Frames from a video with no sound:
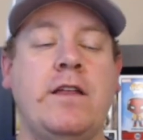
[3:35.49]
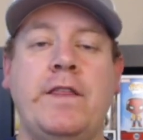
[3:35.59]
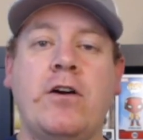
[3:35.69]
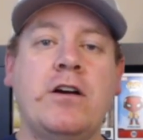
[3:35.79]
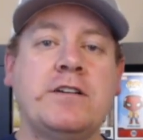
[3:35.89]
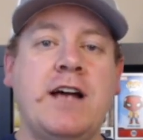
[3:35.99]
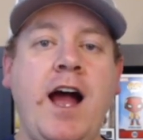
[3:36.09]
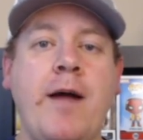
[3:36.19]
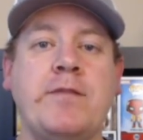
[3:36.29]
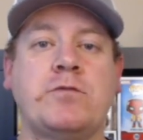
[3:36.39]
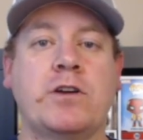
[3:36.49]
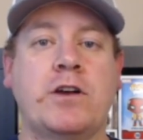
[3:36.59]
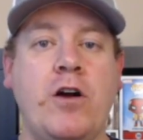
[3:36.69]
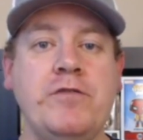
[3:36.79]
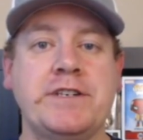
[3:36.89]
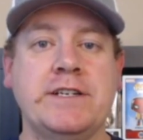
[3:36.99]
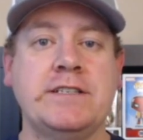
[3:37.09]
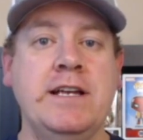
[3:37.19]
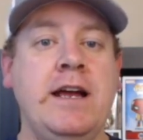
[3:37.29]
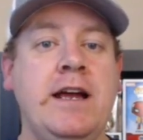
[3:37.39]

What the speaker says: There are times where coaches